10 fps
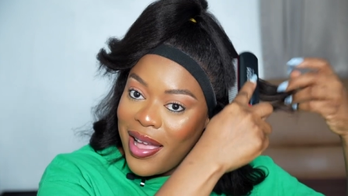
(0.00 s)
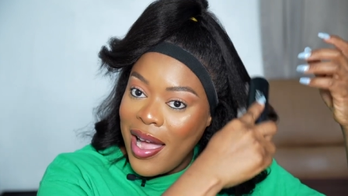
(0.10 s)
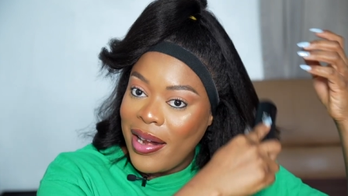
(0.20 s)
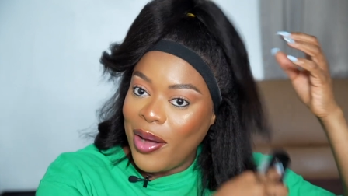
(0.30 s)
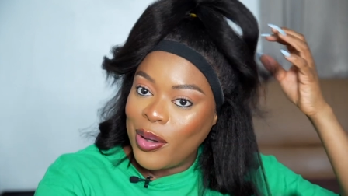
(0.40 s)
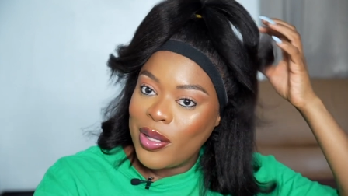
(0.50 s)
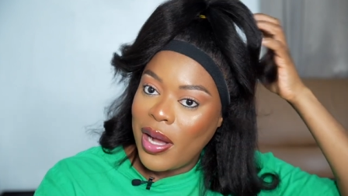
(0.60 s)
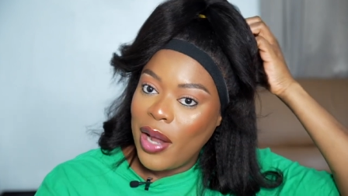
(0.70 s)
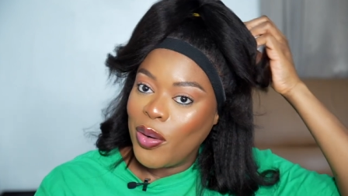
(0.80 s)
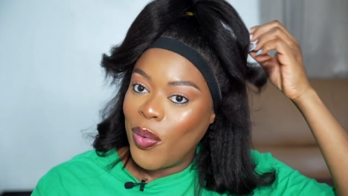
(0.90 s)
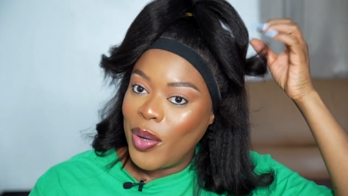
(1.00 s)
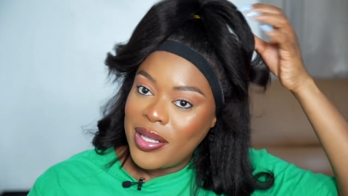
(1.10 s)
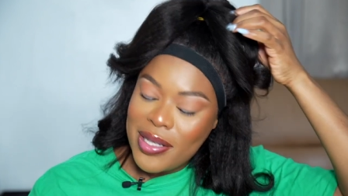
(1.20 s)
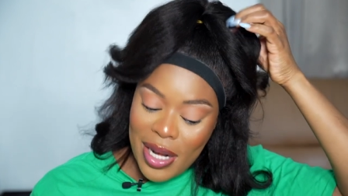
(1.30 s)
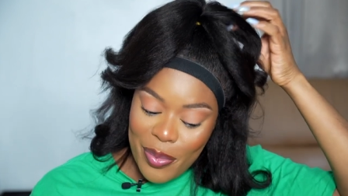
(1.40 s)
And I also cannot wait
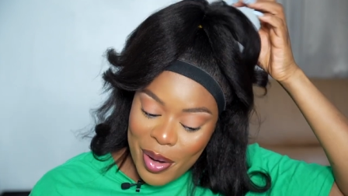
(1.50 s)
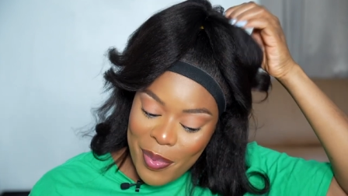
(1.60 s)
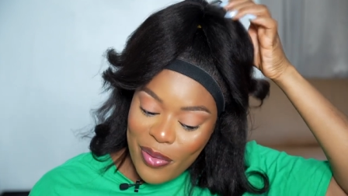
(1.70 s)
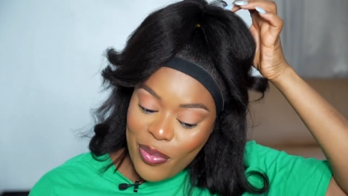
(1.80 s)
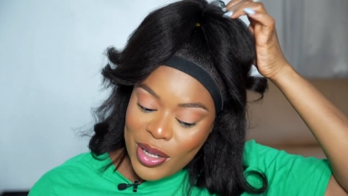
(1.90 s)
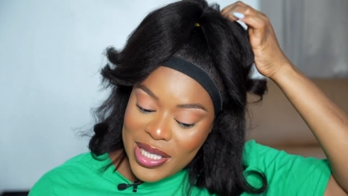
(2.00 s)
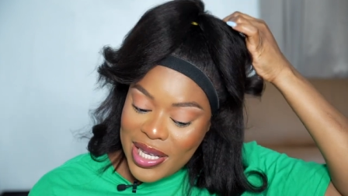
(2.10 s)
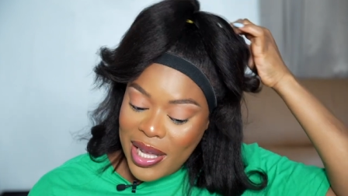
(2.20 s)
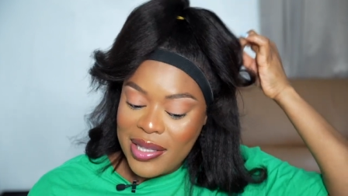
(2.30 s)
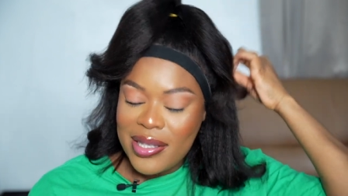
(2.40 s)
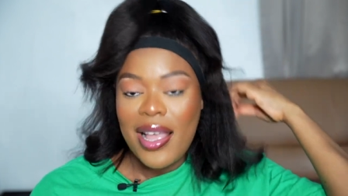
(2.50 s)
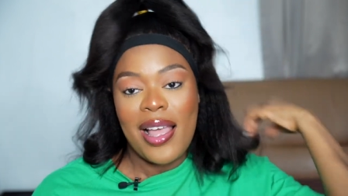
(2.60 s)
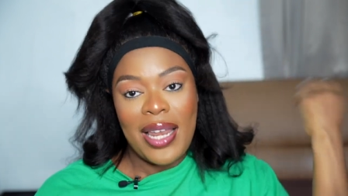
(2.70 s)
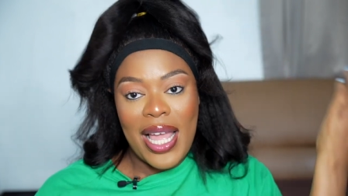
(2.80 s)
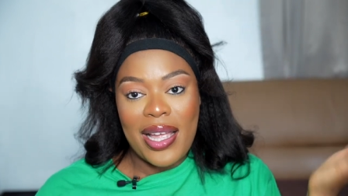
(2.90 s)
to celebrate my 40th.
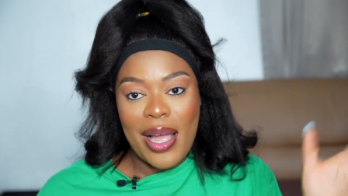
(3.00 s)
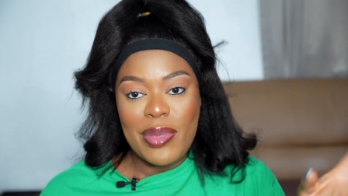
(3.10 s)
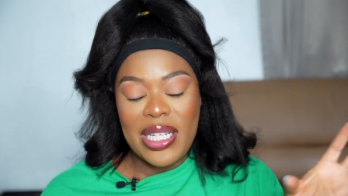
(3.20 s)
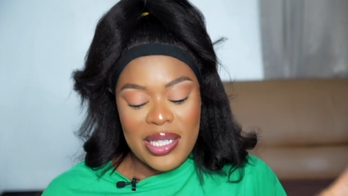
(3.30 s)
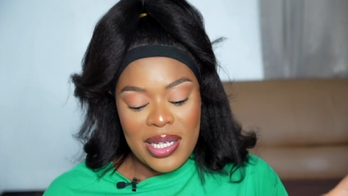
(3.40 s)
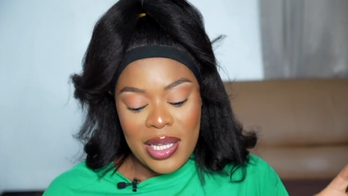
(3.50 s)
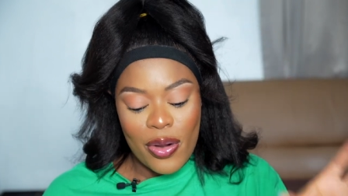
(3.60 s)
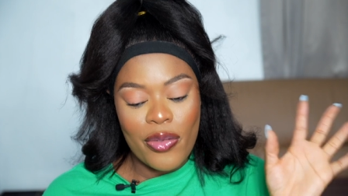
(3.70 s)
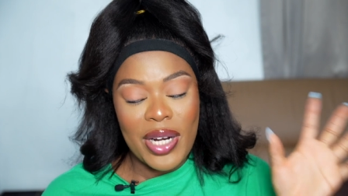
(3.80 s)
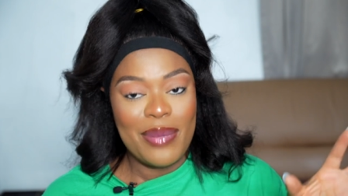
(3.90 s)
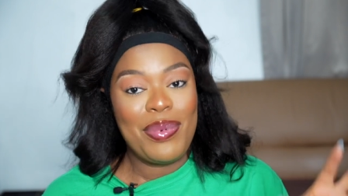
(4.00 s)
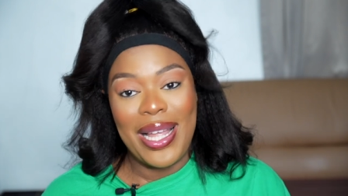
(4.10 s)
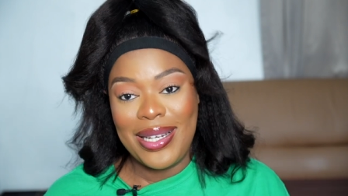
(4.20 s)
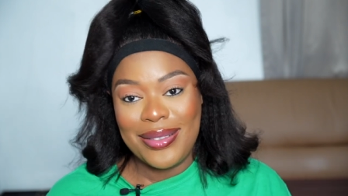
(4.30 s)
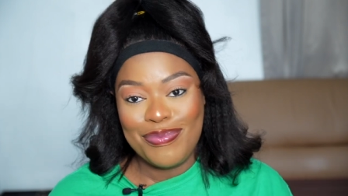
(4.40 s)
Like, I'm legitimately already
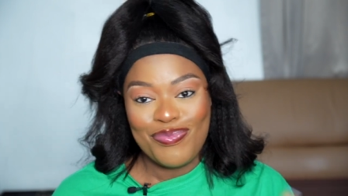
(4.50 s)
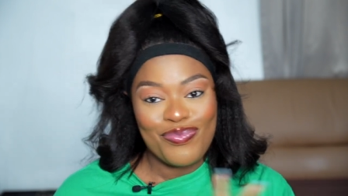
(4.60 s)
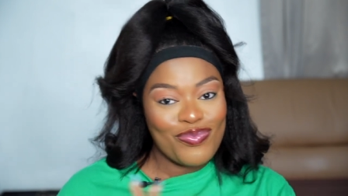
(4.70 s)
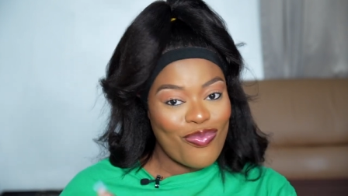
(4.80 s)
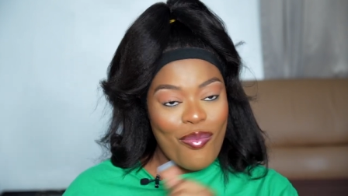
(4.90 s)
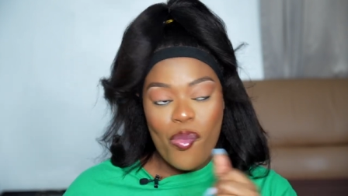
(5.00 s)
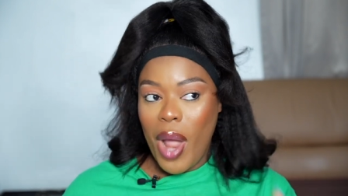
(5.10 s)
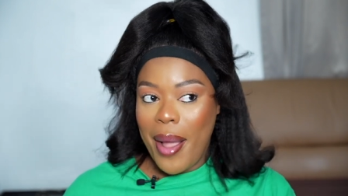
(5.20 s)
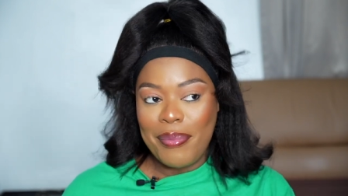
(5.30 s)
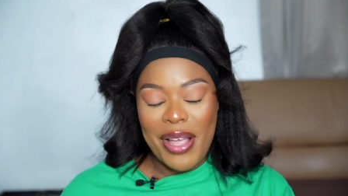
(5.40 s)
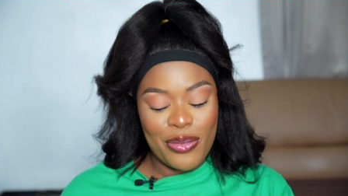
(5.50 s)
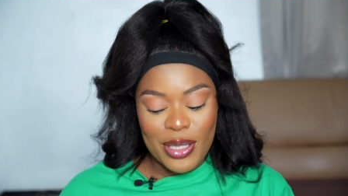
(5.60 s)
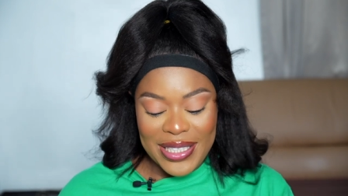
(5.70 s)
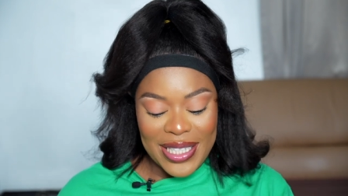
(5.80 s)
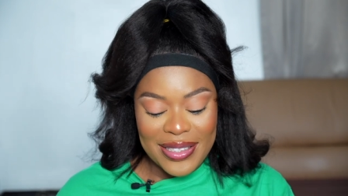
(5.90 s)
planning my
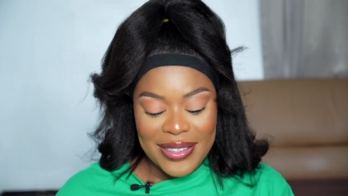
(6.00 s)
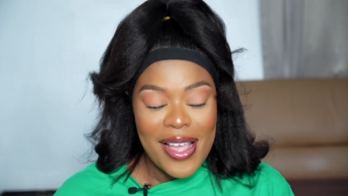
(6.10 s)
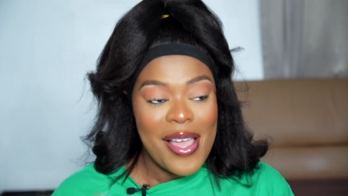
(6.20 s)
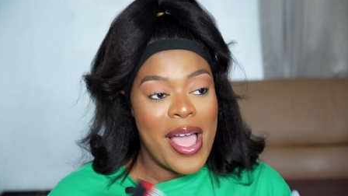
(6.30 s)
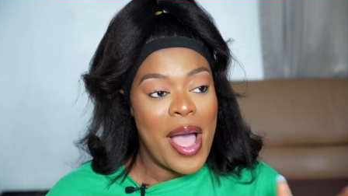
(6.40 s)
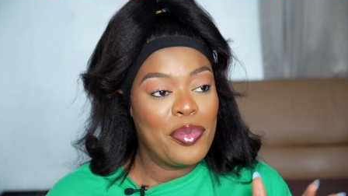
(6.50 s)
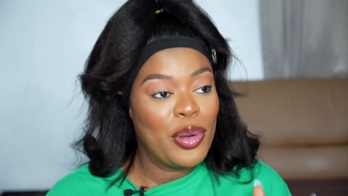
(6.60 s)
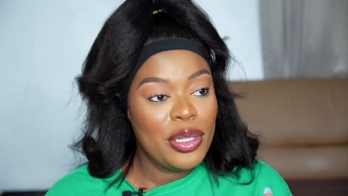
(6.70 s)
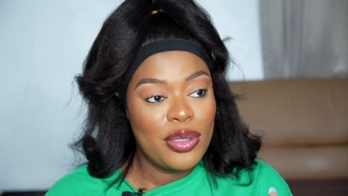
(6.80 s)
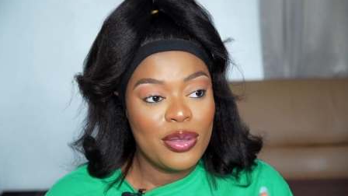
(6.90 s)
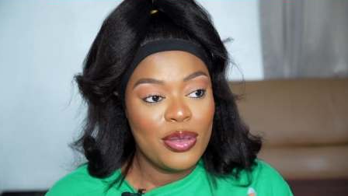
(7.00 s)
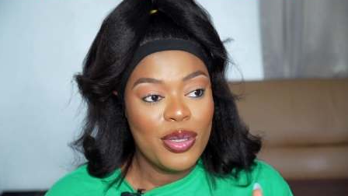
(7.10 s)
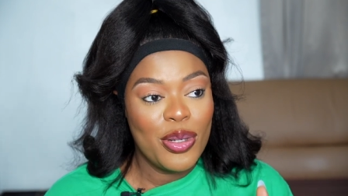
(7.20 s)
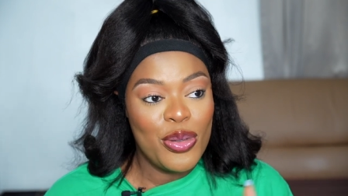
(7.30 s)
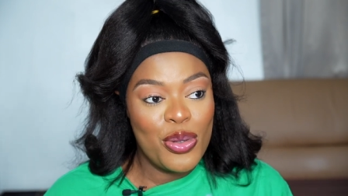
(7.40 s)
40th. I'm going
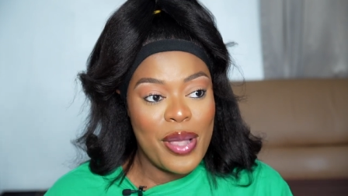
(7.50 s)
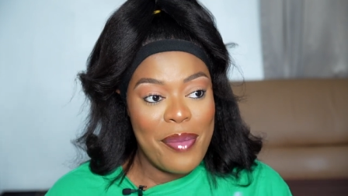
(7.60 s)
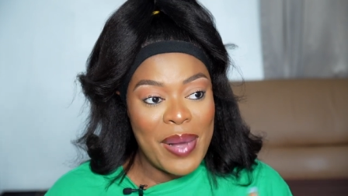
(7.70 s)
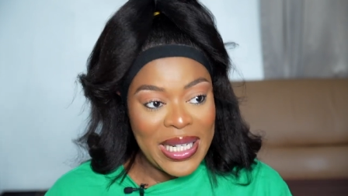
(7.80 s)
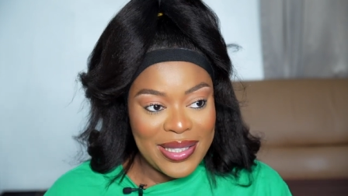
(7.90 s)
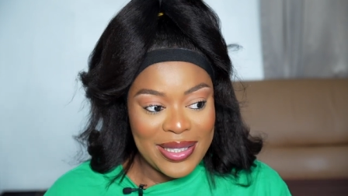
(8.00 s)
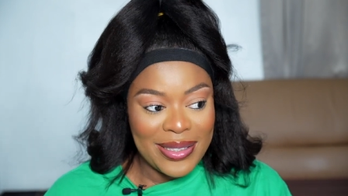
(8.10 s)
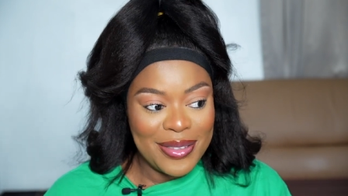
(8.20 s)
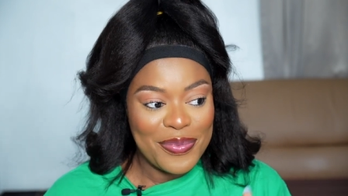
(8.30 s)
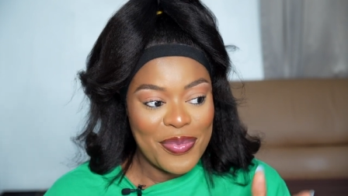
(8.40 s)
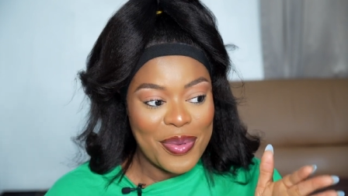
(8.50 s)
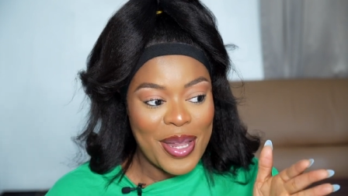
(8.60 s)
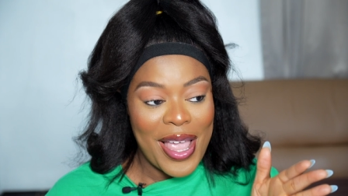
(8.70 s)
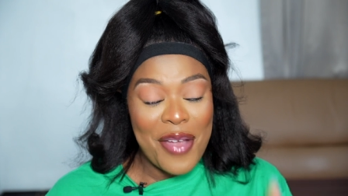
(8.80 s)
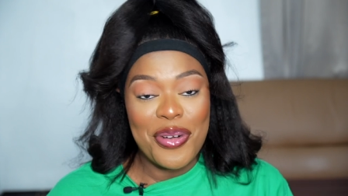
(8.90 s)
to do a party
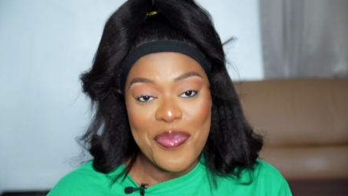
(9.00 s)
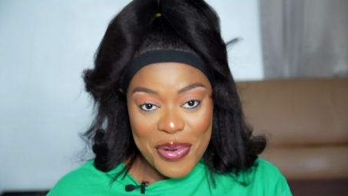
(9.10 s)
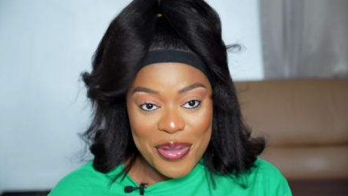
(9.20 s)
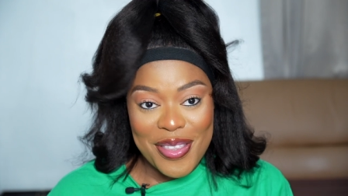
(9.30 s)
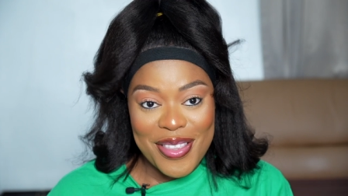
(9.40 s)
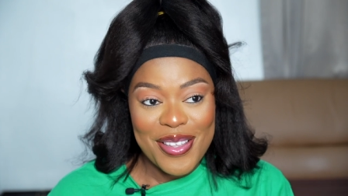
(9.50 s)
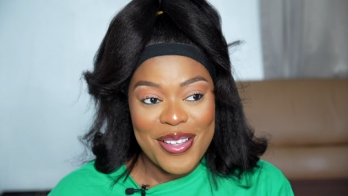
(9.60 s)
every month.